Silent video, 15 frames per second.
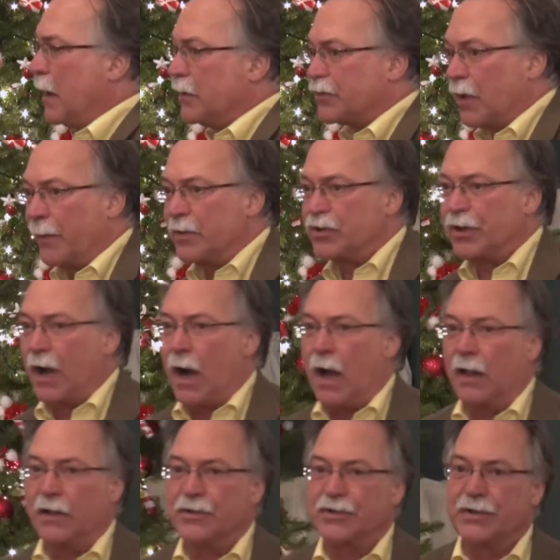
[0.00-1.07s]
So I'm a
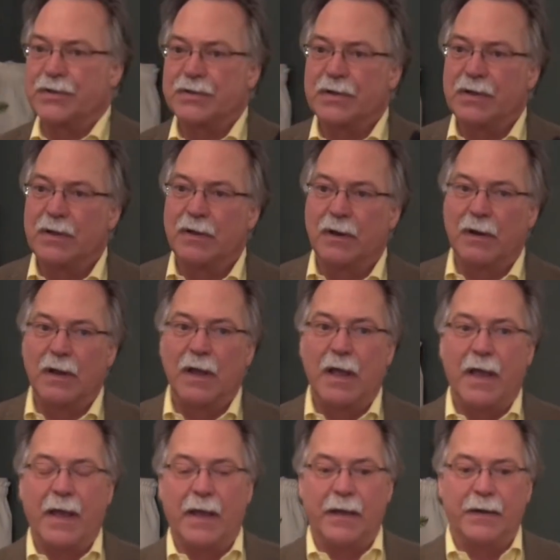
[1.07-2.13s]
geologist,
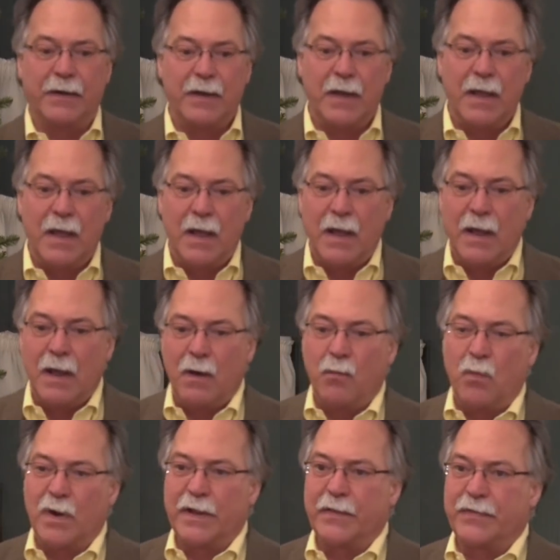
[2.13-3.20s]
and
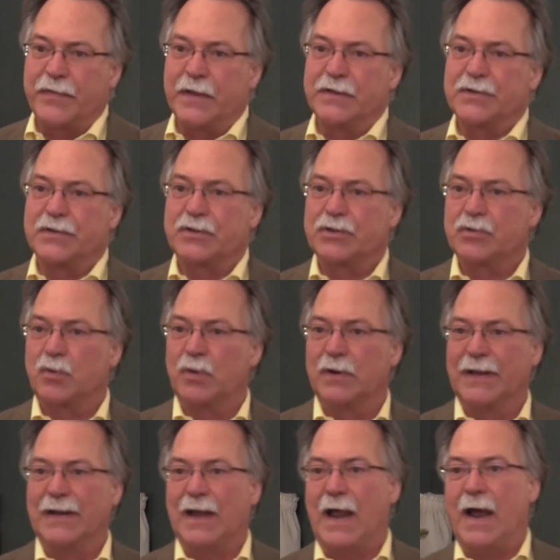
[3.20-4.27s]
one of the things that's
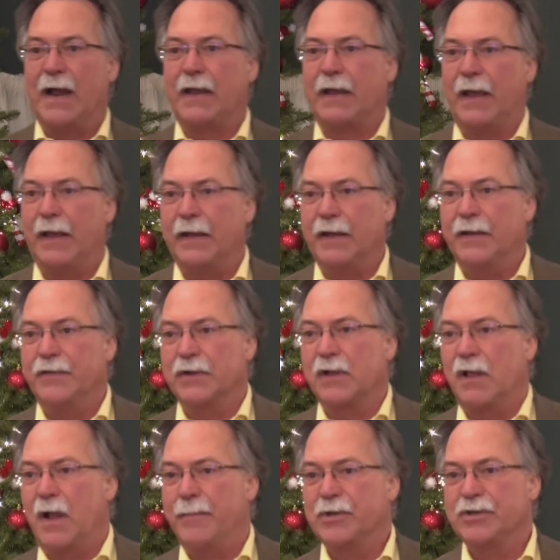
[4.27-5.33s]
sorely lacking in the
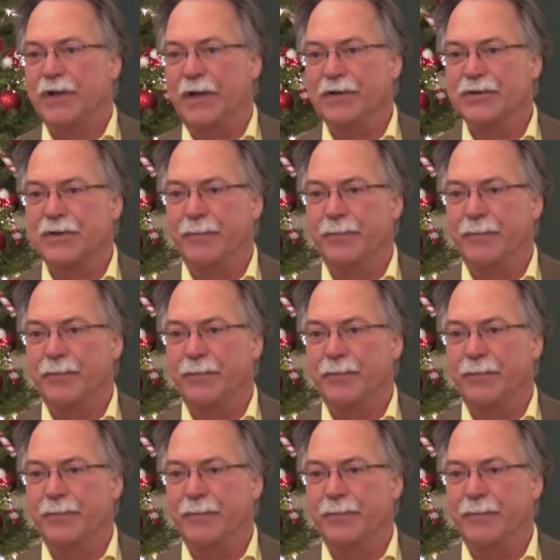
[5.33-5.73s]
climate change